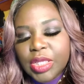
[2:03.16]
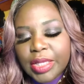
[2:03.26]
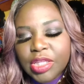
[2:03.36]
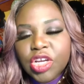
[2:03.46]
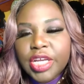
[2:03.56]

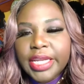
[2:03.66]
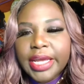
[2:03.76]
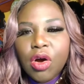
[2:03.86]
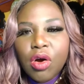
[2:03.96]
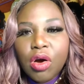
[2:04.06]
looking
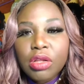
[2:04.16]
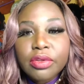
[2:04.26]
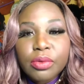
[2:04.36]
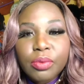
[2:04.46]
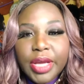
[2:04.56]
at all
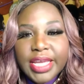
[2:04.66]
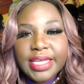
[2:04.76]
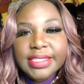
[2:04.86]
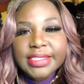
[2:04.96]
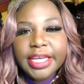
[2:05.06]
of the
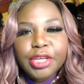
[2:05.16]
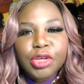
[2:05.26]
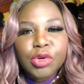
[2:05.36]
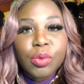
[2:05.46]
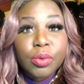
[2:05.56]
ways that
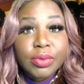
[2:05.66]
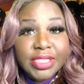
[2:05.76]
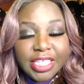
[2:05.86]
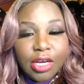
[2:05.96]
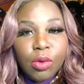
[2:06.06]
you
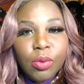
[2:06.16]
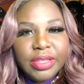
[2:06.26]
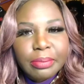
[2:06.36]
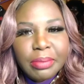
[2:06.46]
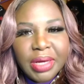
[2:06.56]
dealt
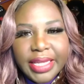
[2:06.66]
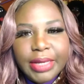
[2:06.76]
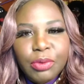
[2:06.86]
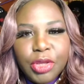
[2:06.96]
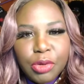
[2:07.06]
with
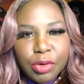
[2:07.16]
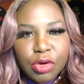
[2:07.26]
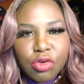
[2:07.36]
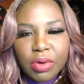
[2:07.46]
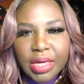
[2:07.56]
money when you were
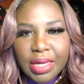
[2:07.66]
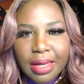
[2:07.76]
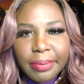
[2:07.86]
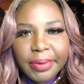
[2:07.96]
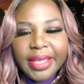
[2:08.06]
growing
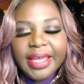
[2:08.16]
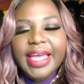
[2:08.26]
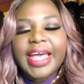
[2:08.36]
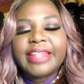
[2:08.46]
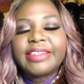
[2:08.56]
up
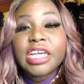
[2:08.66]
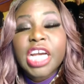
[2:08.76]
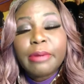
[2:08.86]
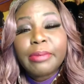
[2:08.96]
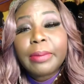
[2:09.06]
and then
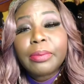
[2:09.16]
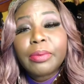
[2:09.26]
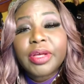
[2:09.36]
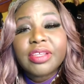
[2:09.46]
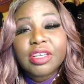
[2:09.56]
come up
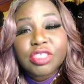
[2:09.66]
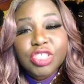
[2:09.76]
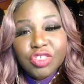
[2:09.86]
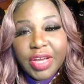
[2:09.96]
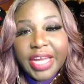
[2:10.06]
with a
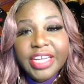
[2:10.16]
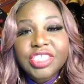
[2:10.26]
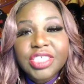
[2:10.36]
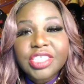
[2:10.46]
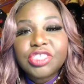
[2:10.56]

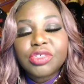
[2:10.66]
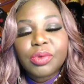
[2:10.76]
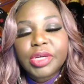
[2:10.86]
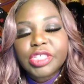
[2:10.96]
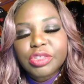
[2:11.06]
strategy that you're
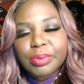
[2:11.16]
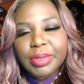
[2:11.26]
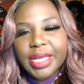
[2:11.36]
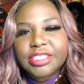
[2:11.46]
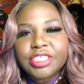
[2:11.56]
going to
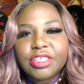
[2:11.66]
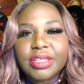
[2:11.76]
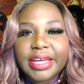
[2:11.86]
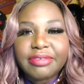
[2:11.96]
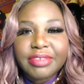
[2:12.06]
apply to your
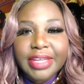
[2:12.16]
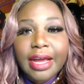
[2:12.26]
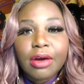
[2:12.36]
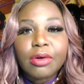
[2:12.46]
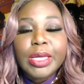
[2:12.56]
life
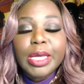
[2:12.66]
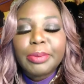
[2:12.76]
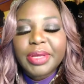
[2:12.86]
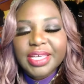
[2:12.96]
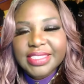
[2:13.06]
now
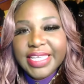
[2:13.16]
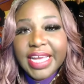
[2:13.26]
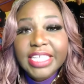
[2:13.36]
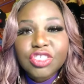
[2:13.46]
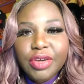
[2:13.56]
because
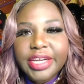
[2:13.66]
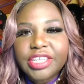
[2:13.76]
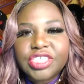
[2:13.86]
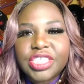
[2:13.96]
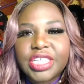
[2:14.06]
that
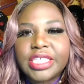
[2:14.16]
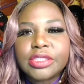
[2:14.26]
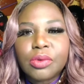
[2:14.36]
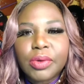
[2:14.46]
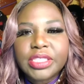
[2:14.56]
strategy
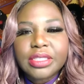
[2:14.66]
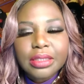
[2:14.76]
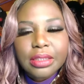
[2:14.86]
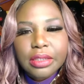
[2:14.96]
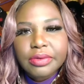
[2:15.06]
is going to
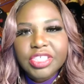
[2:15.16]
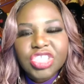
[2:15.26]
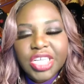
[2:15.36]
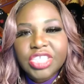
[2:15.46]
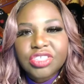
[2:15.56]
literally
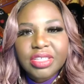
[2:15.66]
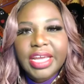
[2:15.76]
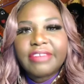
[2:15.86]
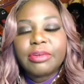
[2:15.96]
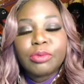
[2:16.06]
change your
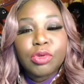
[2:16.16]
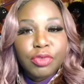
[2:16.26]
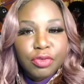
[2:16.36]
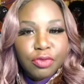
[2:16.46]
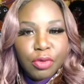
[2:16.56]
life and move
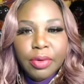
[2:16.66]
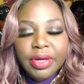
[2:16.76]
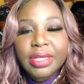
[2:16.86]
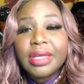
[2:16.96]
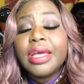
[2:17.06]
you
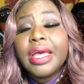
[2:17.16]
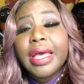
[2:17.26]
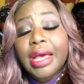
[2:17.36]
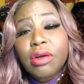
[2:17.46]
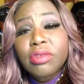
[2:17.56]
forward.
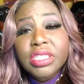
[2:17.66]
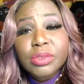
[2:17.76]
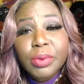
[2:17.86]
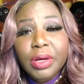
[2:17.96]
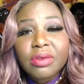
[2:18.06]
Health
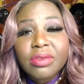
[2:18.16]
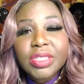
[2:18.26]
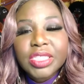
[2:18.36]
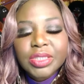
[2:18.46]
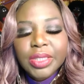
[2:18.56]
is wealth
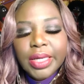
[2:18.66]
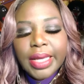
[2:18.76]
is